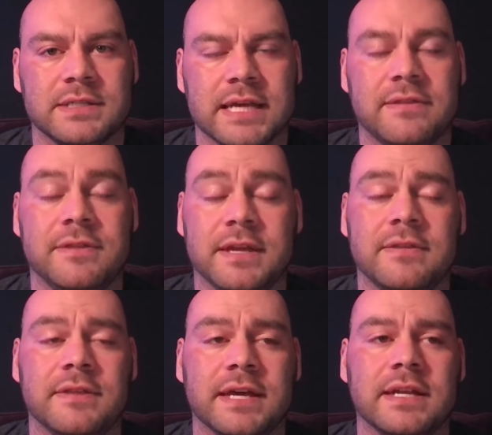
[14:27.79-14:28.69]
I
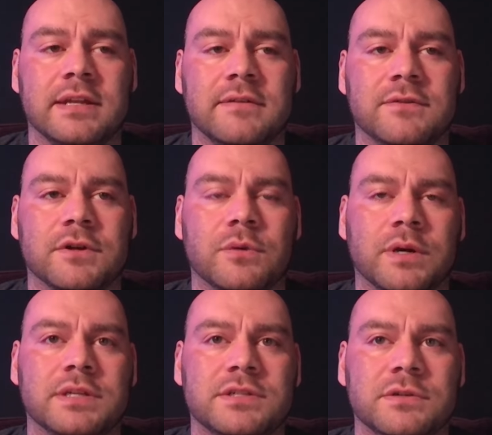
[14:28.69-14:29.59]
think that if you're
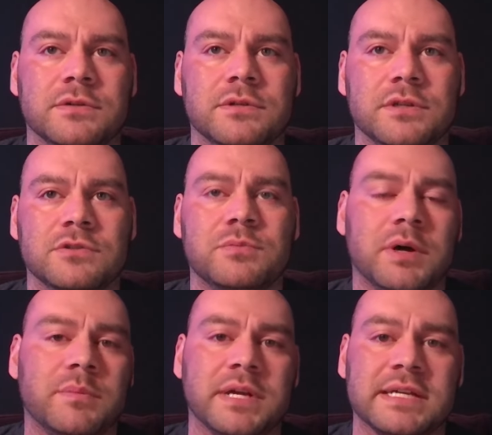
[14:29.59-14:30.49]
going to use
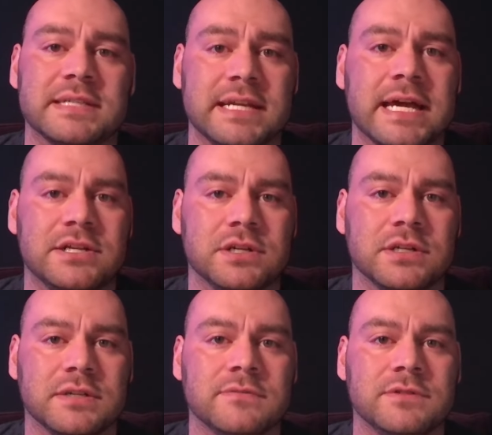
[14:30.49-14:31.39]
pumping as an
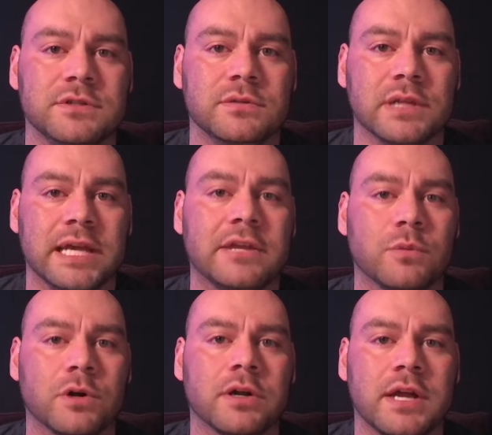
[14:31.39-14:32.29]
adjunctive to length
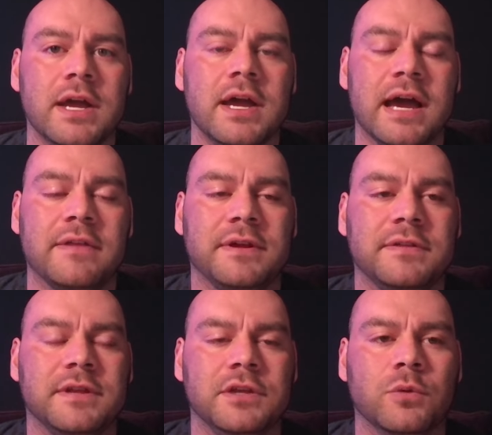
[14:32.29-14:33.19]
work, I think
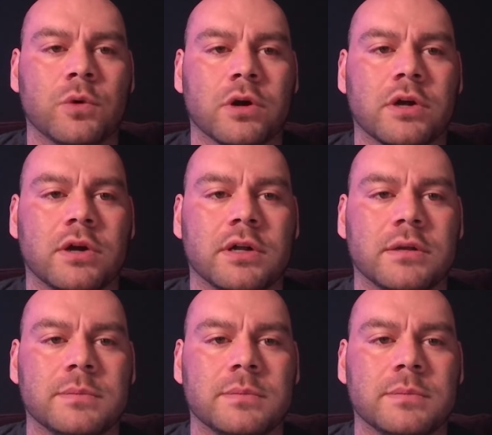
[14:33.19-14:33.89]
that you work on,